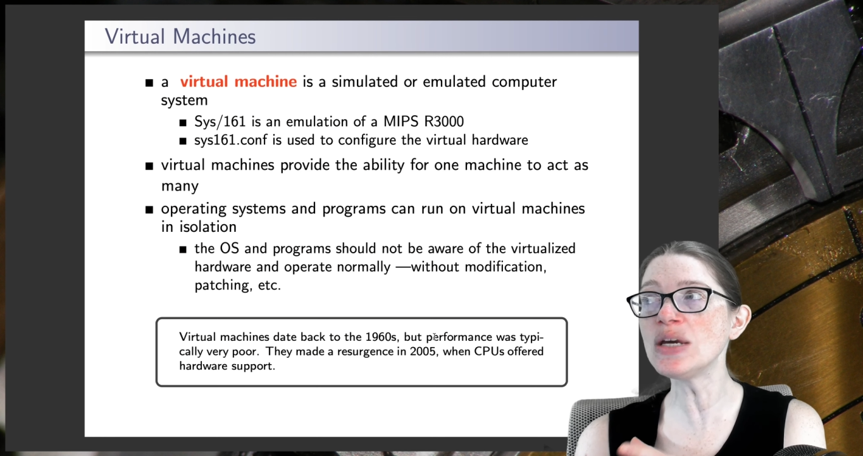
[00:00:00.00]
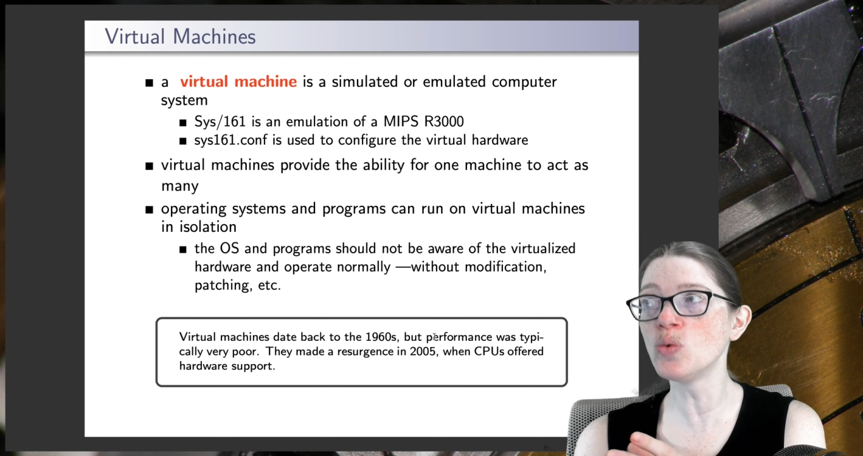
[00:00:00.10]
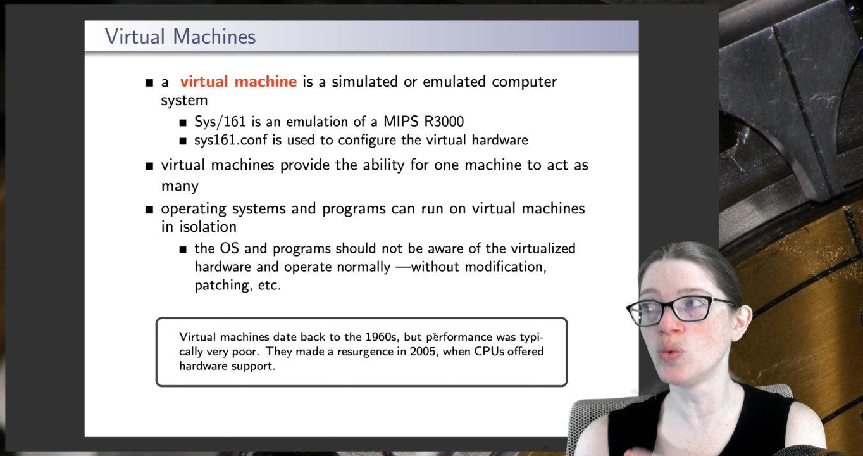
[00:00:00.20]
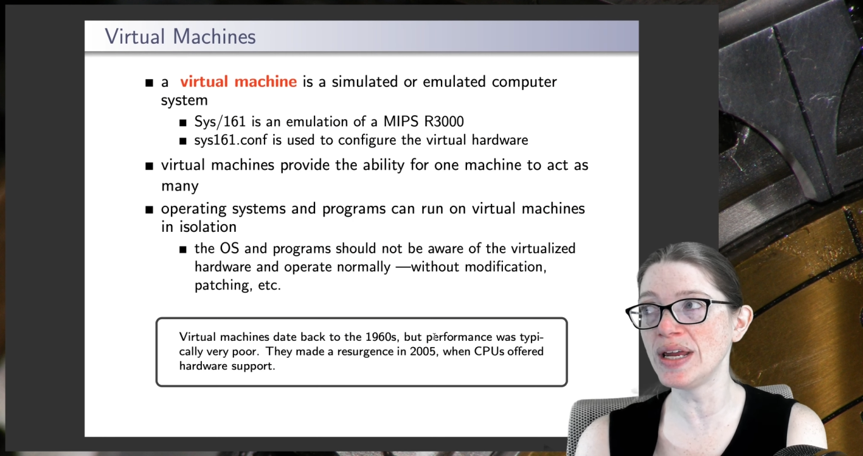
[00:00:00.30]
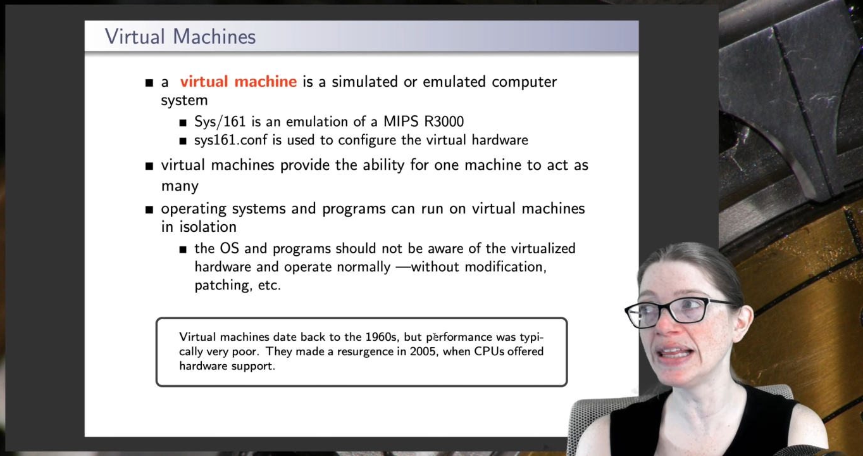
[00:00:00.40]

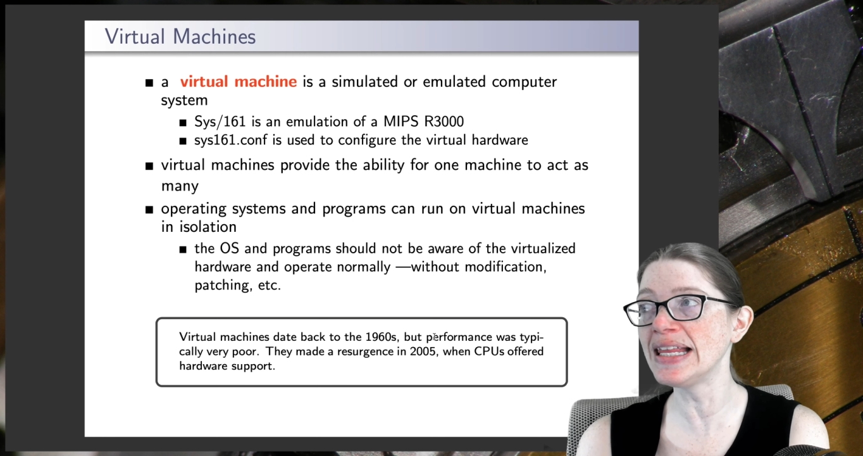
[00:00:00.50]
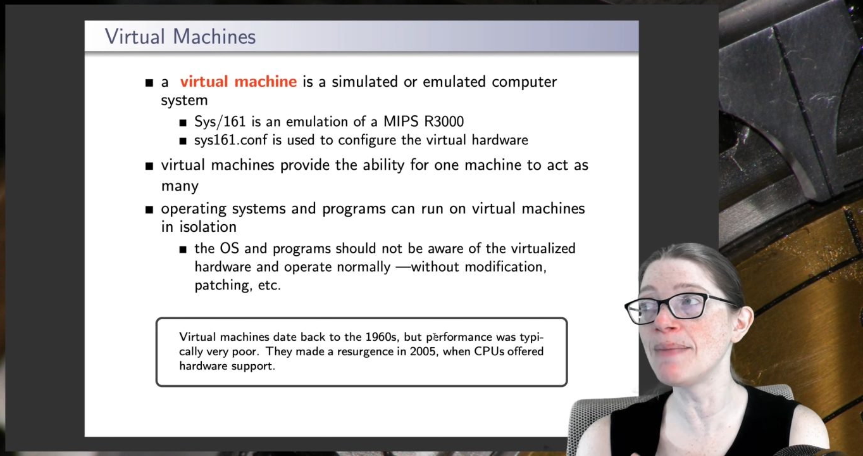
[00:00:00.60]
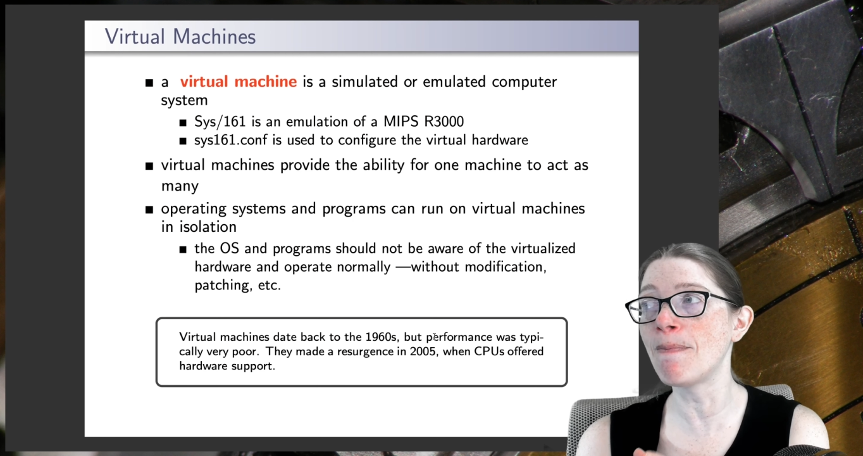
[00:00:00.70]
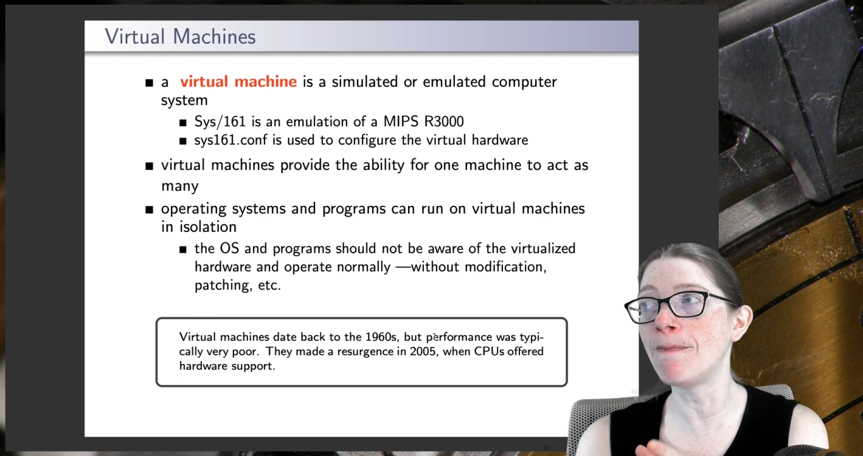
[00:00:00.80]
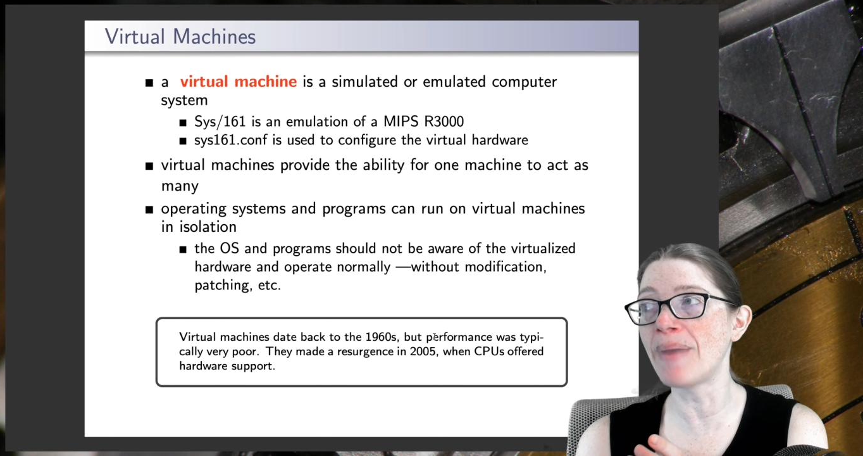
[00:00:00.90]
really
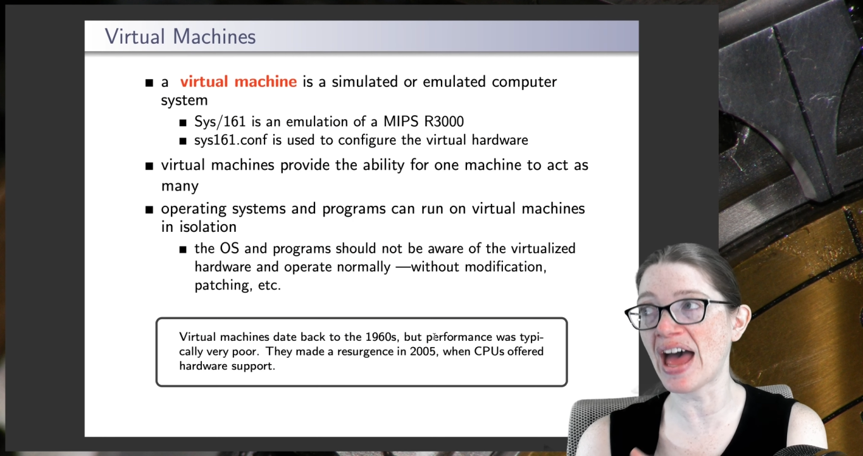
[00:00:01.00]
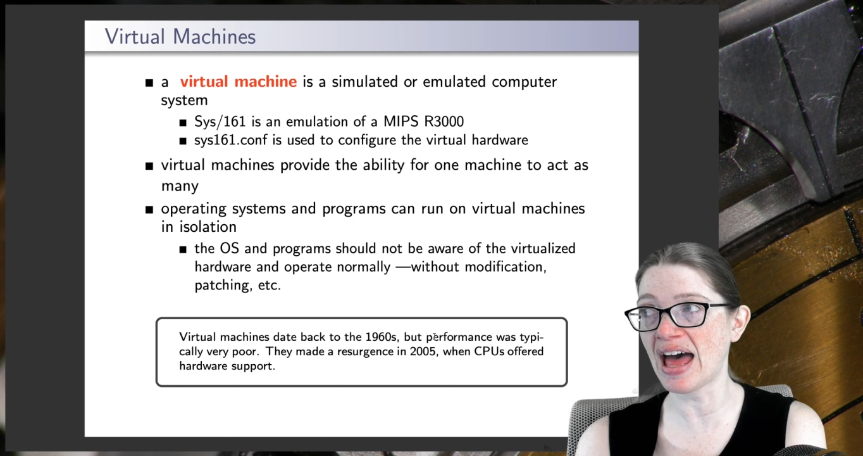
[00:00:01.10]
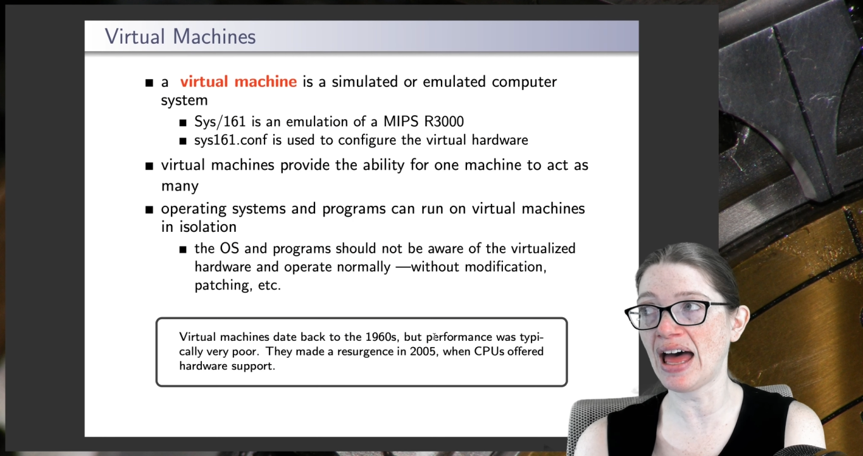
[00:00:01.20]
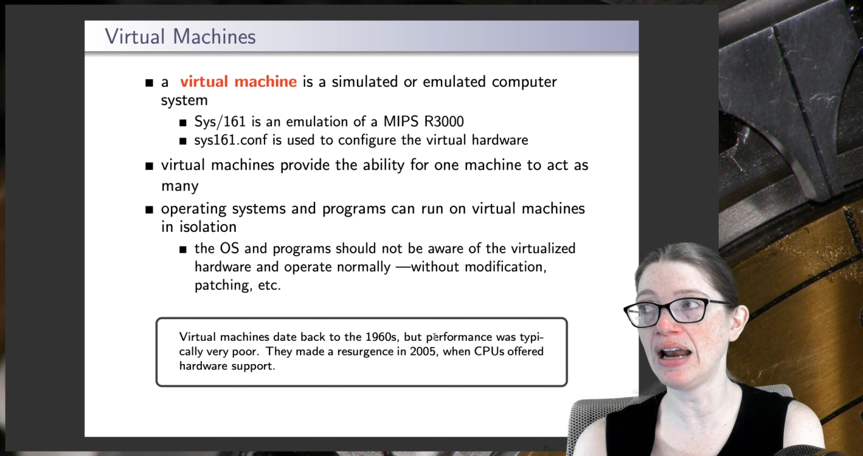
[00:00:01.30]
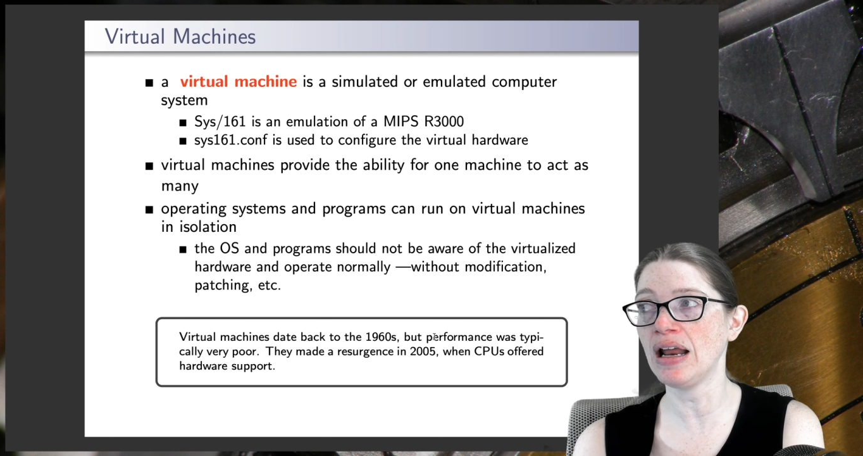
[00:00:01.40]

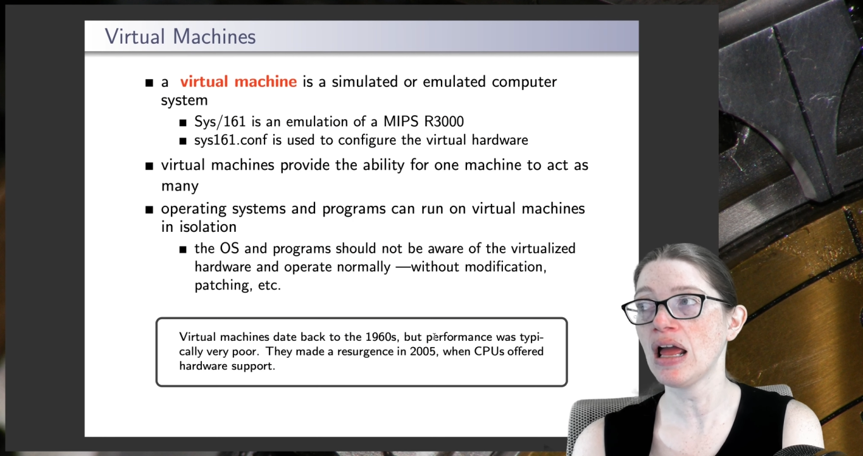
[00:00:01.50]
bad.